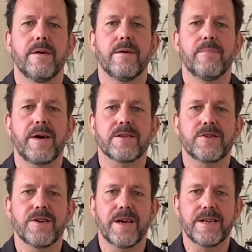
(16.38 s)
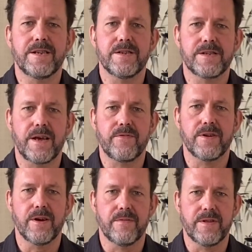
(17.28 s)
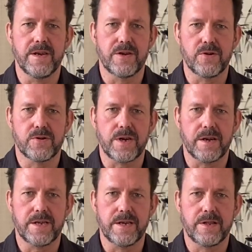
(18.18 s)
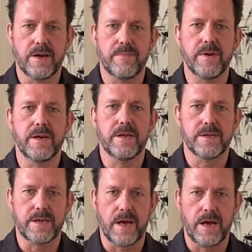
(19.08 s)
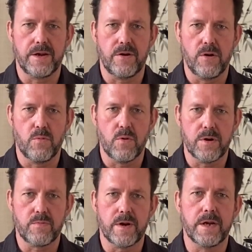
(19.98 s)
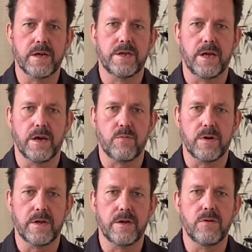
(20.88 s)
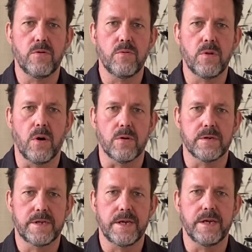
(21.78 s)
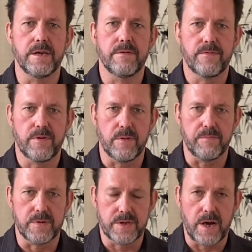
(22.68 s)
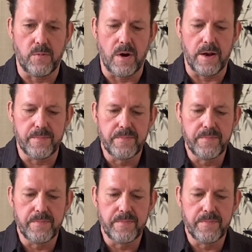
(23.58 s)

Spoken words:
Batch 97 of the Ecocha Tea Club is an award-winning Tie Guan Yin Oolong tea from Taiwan.